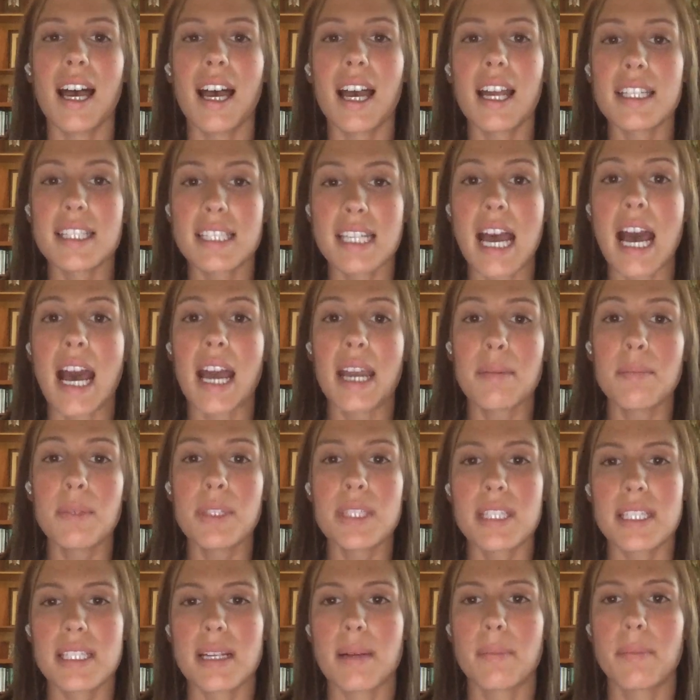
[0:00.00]
A time
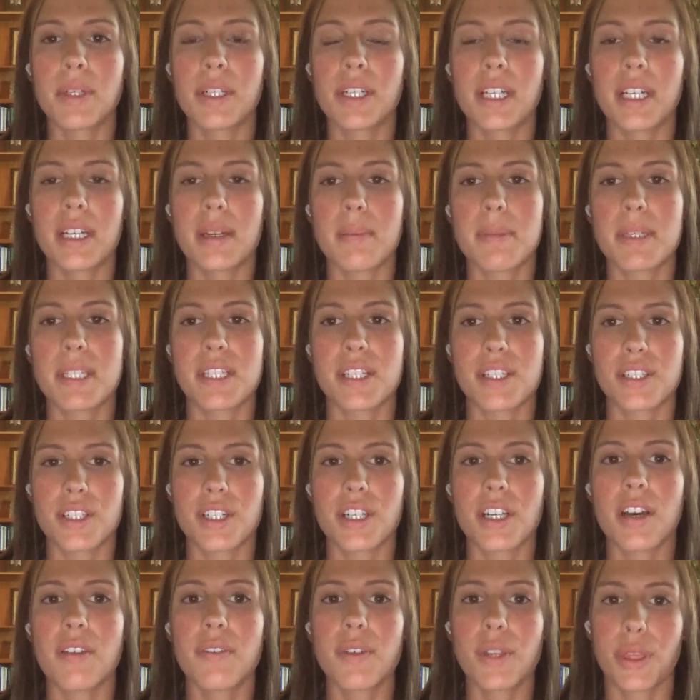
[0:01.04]
when someone in a
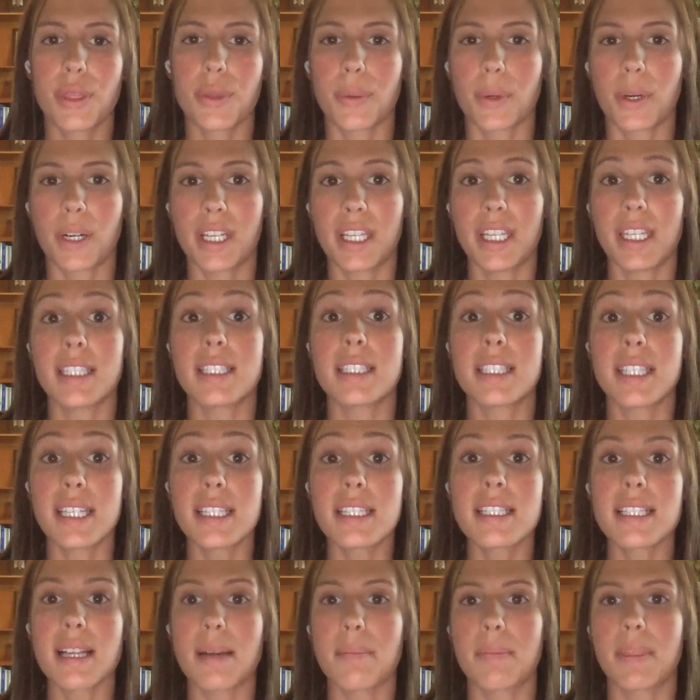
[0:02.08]
position of authority did
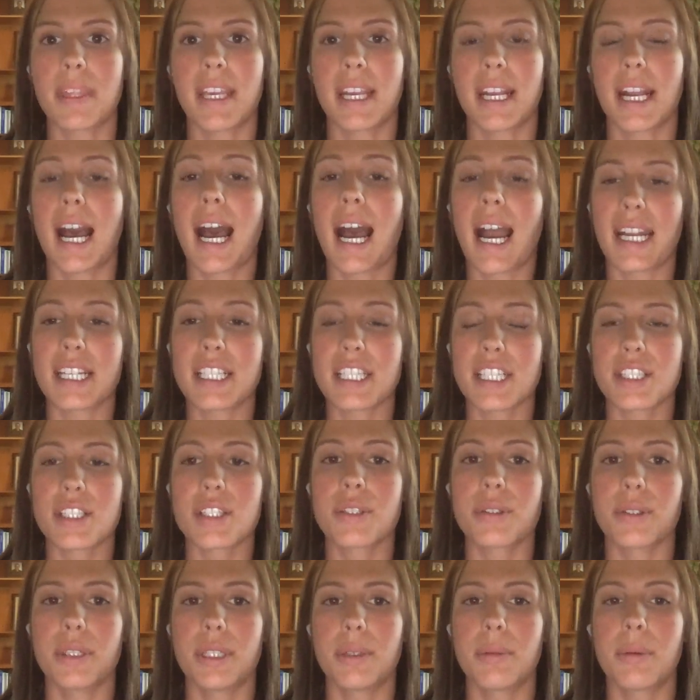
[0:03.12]
something I
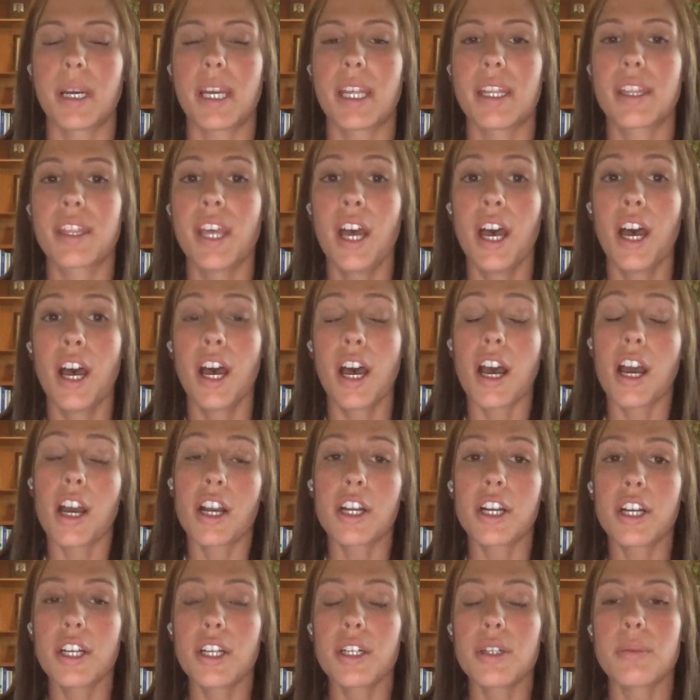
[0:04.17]
disagreed with
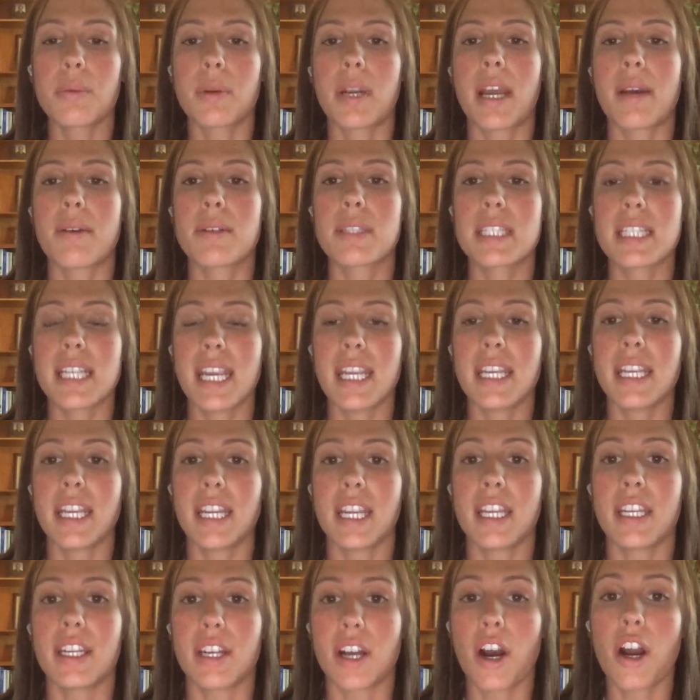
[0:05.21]
occurred when I was
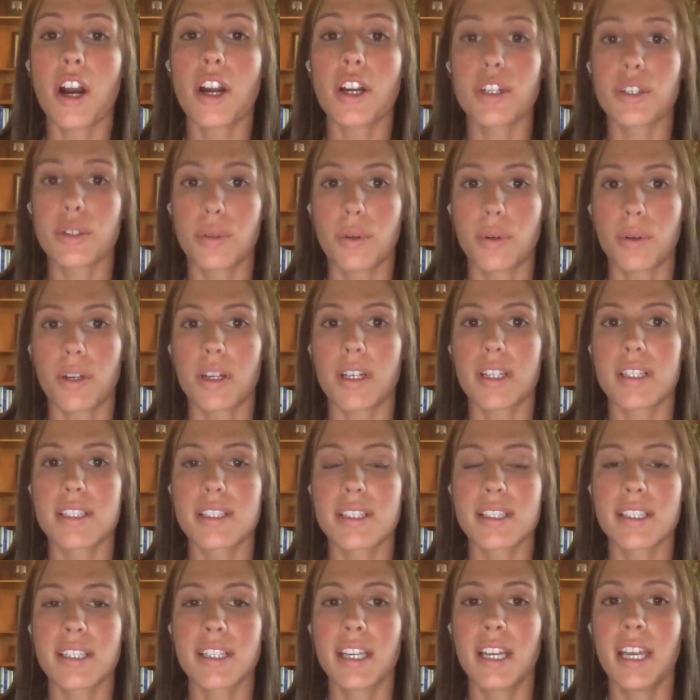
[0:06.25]
taking an art
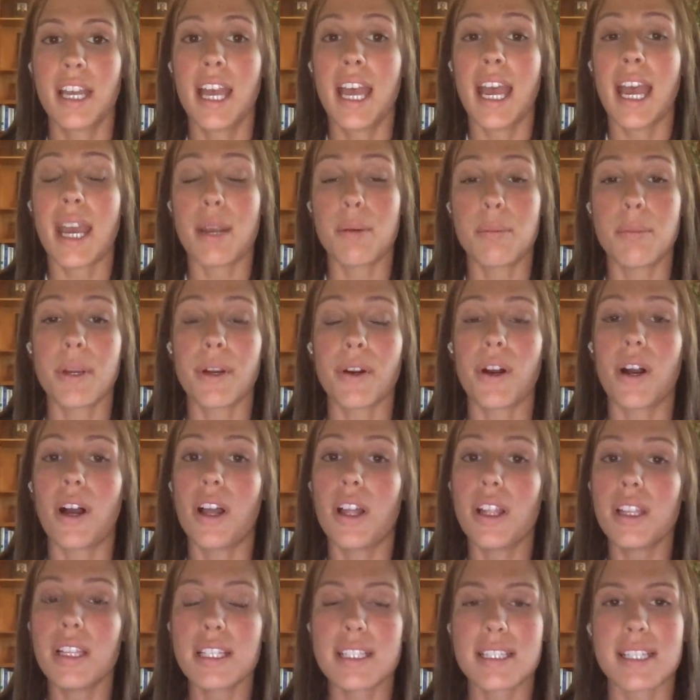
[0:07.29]
course, and we were
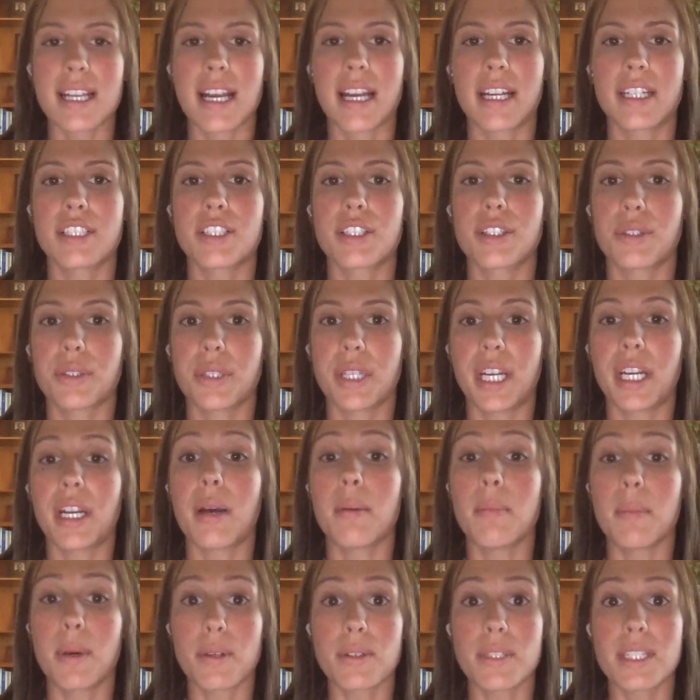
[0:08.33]
all assigned to create a
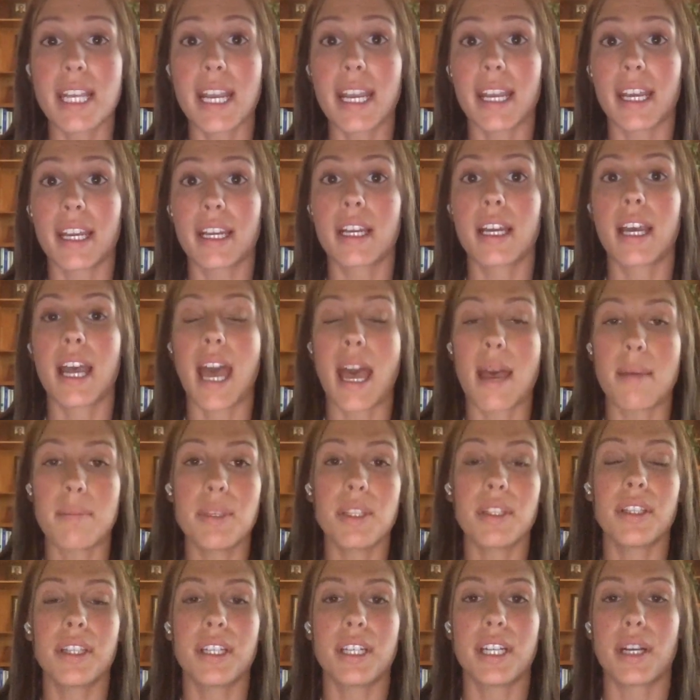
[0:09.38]
mosaic
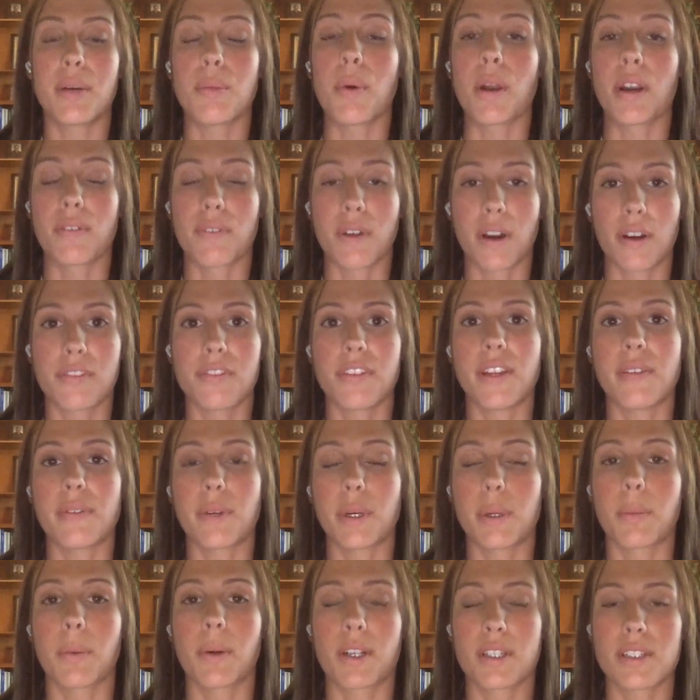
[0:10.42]
emulating one of our
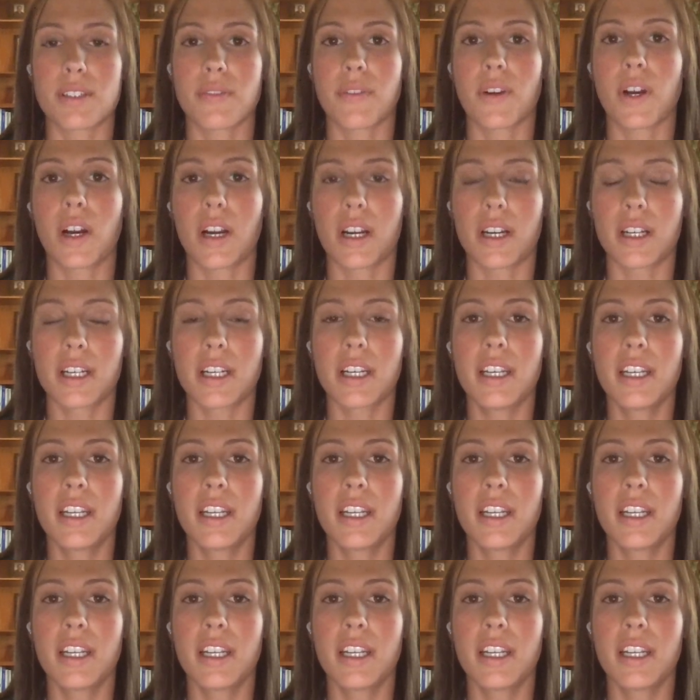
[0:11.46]
favorite works of art.